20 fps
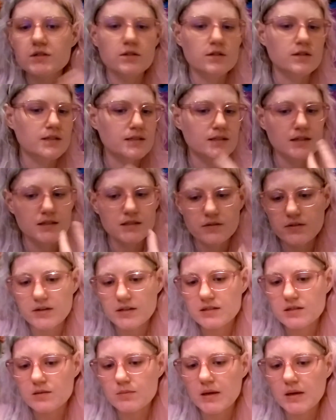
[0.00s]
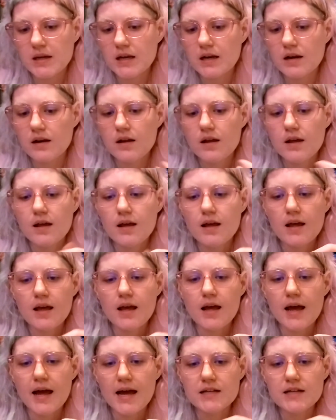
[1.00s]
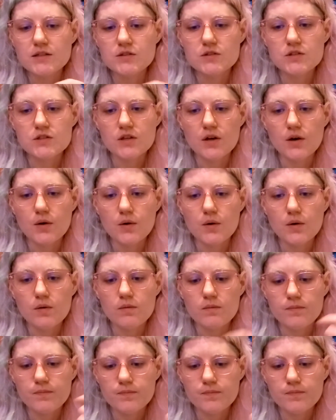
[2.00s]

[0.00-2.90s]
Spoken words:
or excessive histamine, and so